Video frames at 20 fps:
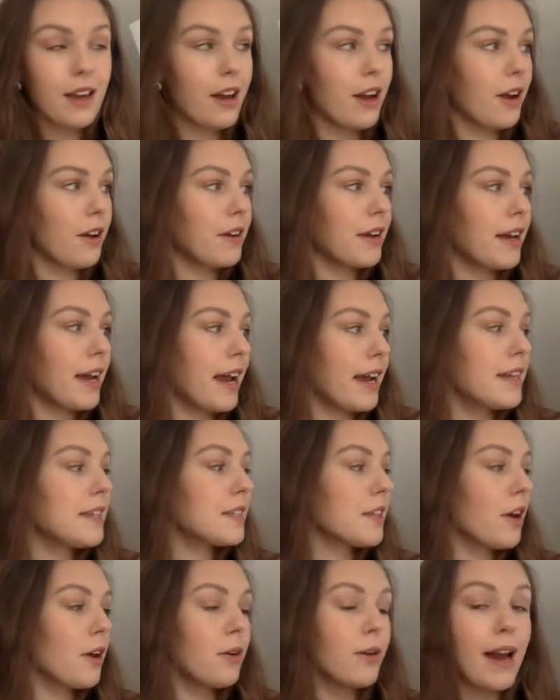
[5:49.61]
Okay,
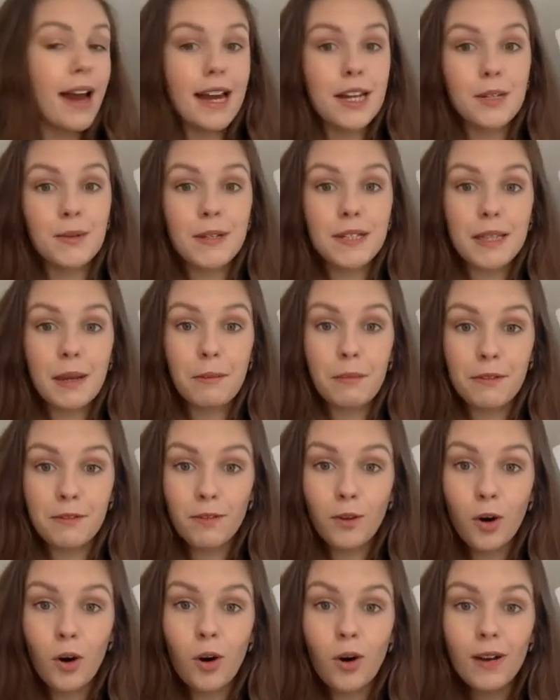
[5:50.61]
so as we said
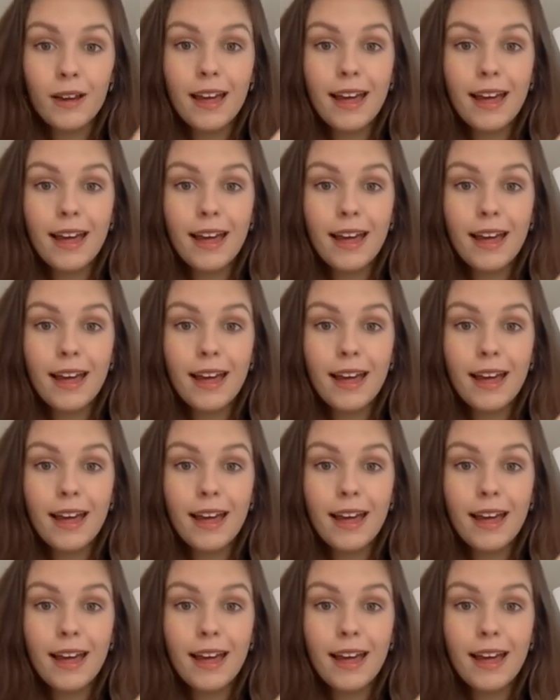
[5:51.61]
before,